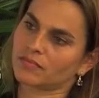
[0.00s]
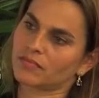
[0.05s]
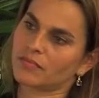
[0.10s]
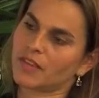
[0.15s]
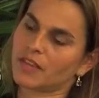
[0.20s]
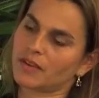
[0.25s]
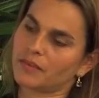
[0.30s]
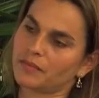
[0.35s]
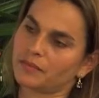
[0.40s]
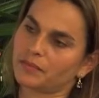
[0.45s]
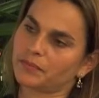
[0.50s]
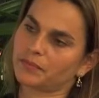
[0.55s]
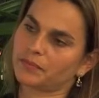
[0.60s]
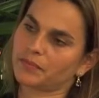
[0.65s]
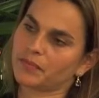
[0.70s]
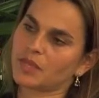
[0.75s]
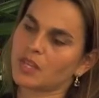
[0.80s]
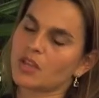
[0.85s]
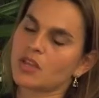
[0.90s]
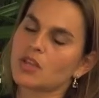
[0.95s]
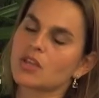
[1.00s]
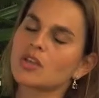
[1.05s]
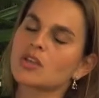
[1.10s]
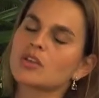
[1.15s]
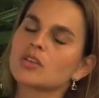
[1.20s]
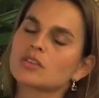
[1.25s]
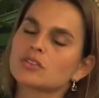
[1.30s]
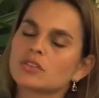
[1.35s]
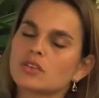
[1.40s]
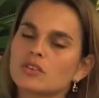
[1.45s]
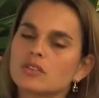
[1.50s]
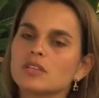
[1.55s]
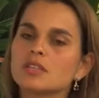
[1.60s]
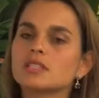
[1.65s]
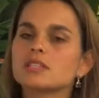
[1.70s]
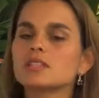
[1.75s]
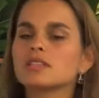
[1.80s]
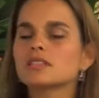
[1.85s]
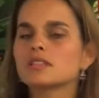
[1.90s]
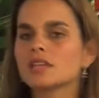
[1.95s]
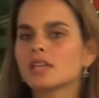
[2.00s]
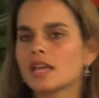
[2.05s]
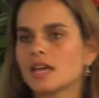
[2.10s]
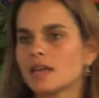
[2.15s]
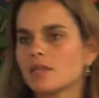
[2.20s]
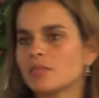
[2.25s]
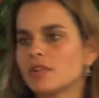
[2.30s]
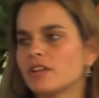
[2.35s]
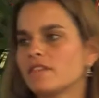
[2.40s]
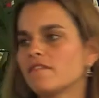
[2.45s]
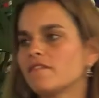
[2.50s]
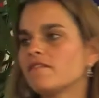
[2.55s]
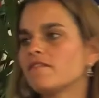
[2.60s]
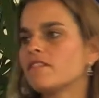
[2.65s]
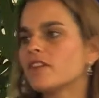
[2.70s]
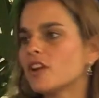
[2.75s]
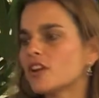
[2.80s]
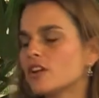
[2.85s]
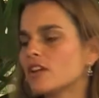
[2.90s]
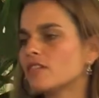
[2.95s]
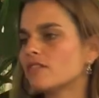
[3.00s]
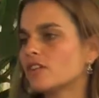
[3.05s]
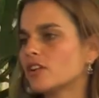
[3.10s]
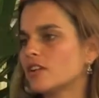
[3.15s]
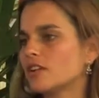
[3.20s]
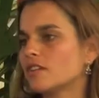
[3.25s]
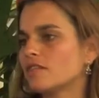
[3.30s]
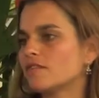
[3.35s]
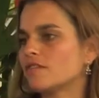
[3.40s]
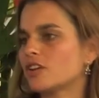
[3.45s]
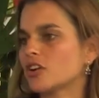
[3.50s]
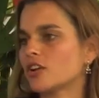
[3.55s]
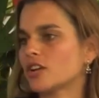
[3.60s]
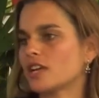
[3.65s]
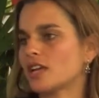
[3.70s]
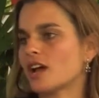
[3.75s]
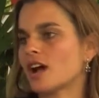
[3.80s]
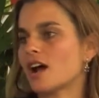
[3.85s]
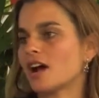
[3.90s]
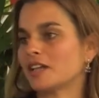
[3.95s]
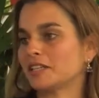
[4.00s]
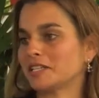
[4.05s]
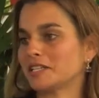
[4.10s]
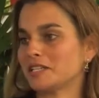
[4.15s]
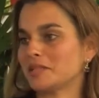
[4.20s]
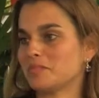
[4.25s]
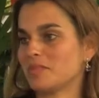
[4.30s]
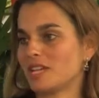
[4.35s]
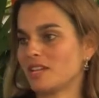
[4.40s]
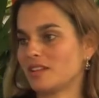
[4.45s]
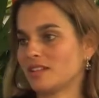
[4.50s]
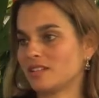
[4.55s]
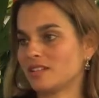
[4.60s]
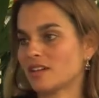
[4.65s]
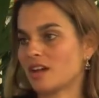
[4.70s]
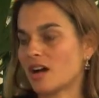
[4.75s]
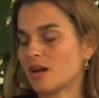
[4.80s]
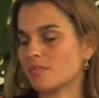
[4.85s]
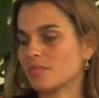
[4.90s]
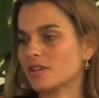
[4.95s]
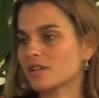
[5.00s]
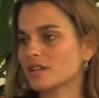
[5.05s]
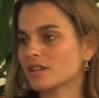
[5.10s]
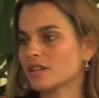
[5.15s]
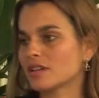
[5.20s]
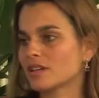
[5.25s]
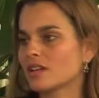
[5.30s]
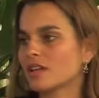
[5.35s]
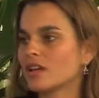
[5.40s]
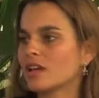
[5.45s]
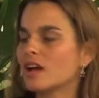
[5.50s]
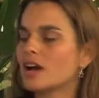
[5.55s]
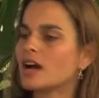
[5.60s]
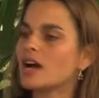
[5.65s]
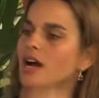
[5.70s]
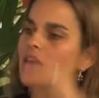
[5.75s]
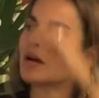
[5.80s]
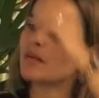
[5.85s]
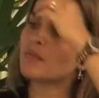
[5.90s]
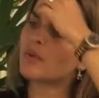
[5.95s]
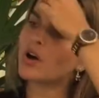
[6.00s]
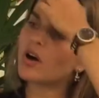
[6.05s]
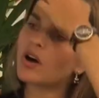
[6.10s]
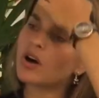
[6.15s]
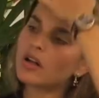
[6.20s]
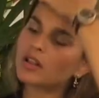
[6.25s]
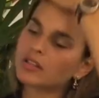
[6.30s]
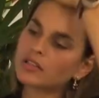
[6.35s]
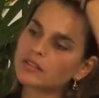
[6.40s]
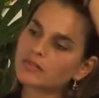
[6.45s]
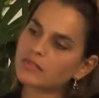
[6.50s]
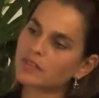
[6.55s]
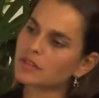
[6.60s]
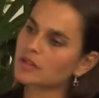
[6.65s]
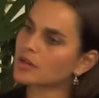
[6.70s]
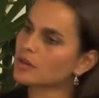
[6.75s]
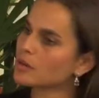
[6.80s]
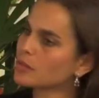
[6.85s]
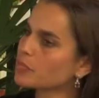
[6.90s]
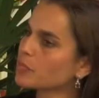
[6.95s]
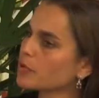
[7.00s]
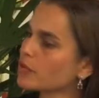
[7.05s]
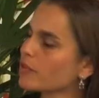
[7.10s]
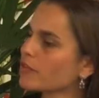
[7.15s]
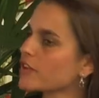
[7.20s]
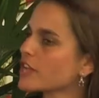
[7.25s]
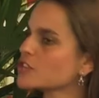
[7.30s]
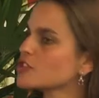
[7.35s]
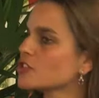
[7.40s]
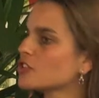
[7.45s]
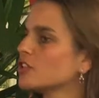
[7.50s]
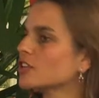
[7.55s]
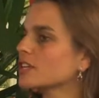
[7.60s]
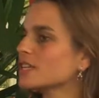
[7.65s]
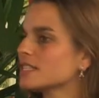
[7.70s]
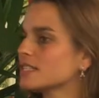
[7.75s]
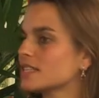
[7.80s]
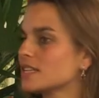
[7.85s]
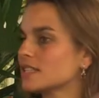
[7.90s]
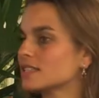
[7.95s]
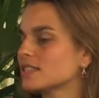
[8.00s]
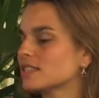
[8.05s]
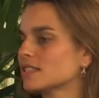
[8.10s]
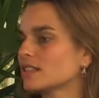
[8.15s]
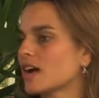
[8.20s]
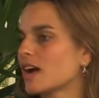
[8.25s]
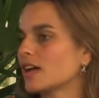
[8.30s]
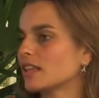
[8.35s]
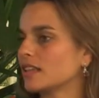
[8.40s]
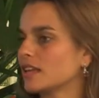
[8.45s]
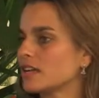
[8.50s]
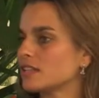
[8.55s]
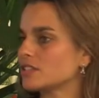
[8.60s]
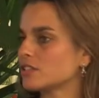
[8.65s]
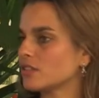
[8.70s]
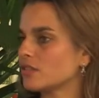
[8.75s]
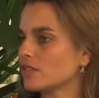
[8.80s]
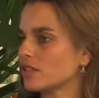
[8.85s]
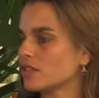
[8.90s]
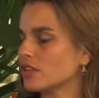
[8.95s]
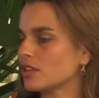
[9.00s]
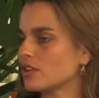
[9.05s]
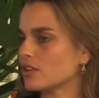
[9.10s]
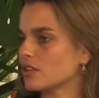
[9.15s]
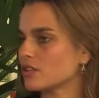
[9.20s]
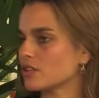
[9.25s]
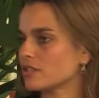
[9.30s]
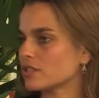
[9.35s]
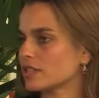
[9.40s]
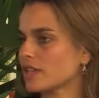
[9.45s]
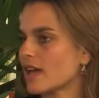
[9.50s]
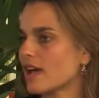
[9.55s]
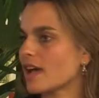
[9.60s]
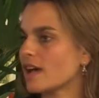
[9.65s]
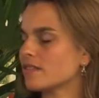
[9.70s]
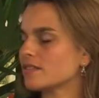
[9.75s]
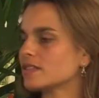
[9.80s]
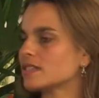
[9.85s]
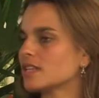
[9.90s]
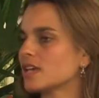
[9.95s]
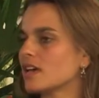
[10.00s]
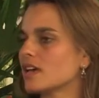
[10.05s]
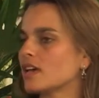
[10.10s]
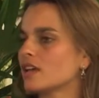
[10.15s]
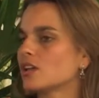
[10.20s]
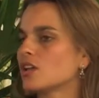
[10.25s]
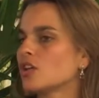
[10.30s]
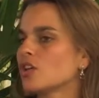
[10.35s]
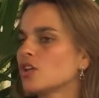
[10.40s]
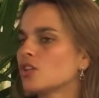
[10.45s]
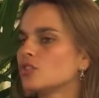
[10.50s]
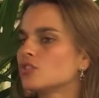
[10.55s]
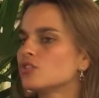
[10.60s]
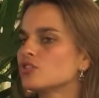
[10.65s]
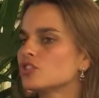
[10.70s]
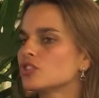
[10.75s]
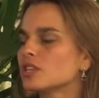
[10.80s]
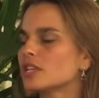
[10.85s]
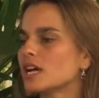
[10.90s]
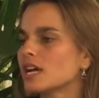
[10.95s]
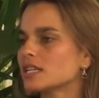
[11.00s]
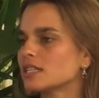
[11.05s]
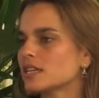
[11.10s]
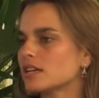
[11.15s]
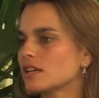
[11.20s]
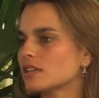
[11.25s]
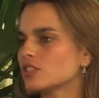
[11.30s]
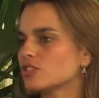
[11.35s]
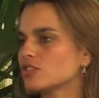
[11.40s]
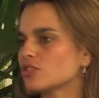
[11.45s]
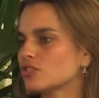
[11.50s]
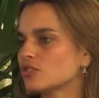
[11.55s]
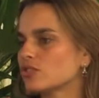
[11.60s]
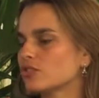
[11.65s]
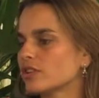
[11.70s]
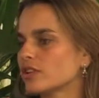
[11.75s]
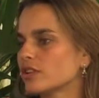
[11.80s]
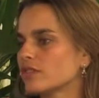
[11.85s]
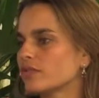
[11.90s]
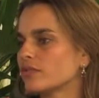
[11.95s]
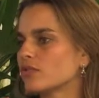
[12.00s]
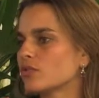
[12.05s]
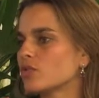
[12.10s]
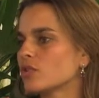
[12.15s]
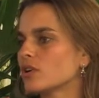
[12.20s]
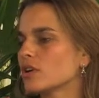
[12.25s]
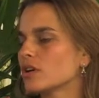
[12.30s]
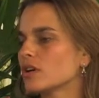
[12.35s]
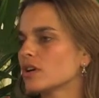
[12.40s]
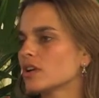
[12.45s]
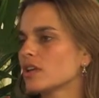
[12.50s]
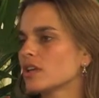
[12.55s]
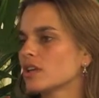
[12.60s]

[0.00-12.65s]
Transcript: Yeah. So this has again been a very, very, very hotly debated topic. Um, all of the professional consensus guidelines over the years have said you should not test children for